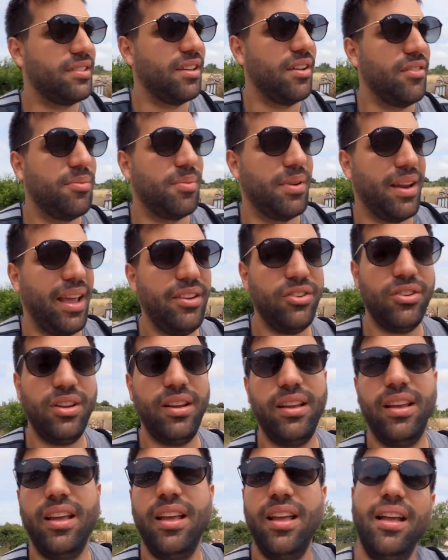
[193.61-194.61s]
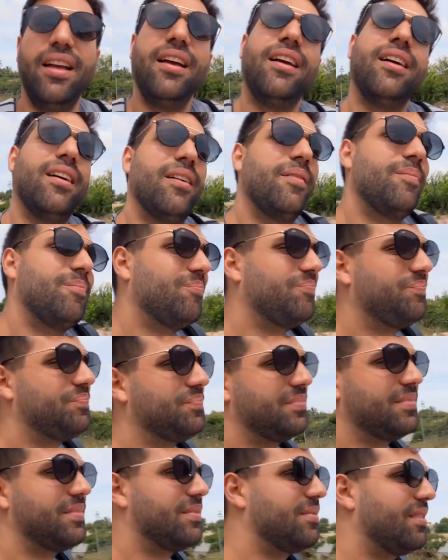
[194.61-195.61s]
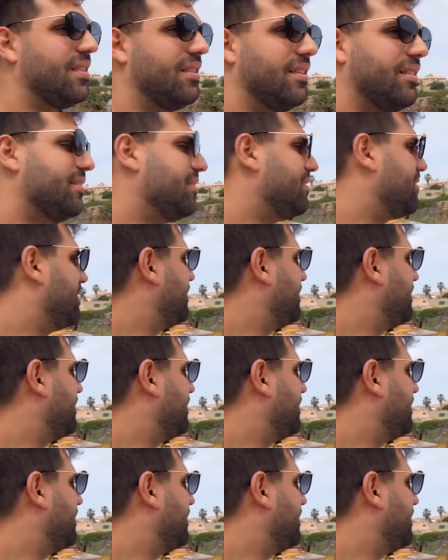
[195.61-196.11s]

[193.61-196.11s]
stuff, but actually this,